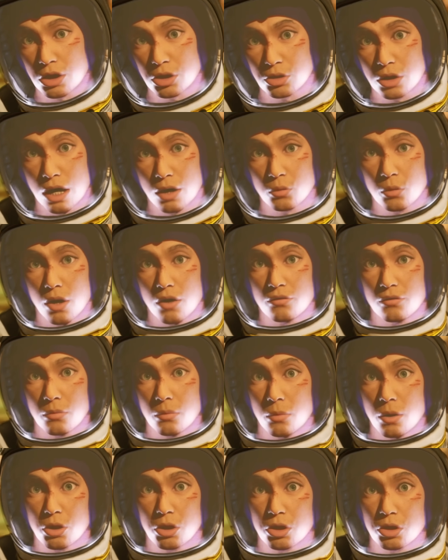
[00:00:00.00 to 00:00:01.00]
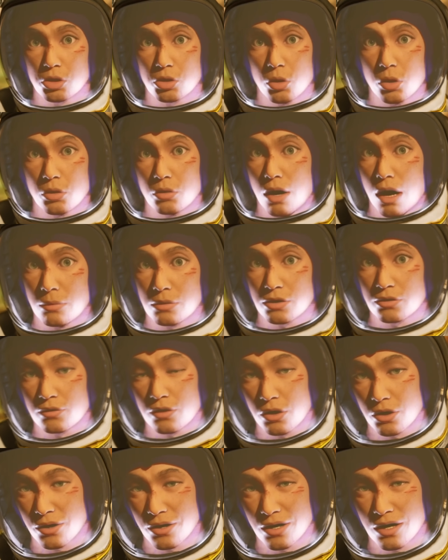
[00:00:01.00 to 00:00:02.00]
extract water from the Martian soil or
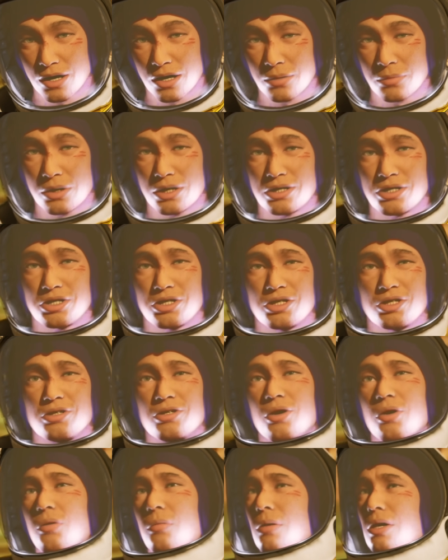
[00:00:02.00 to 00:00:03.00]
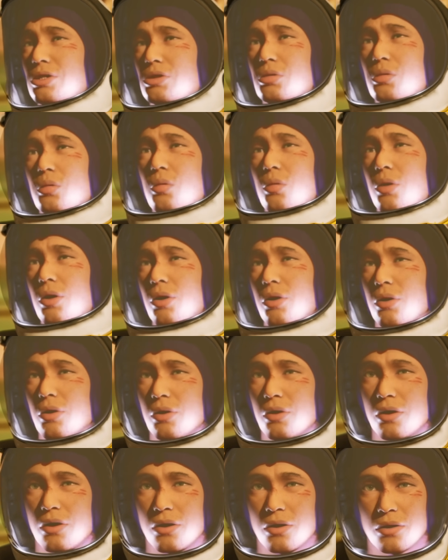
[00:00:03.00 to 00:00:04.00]
atmosphere, but it's so much
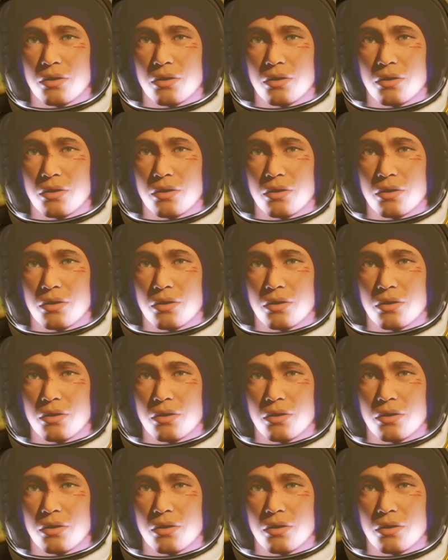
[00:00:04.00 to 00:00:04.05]
work.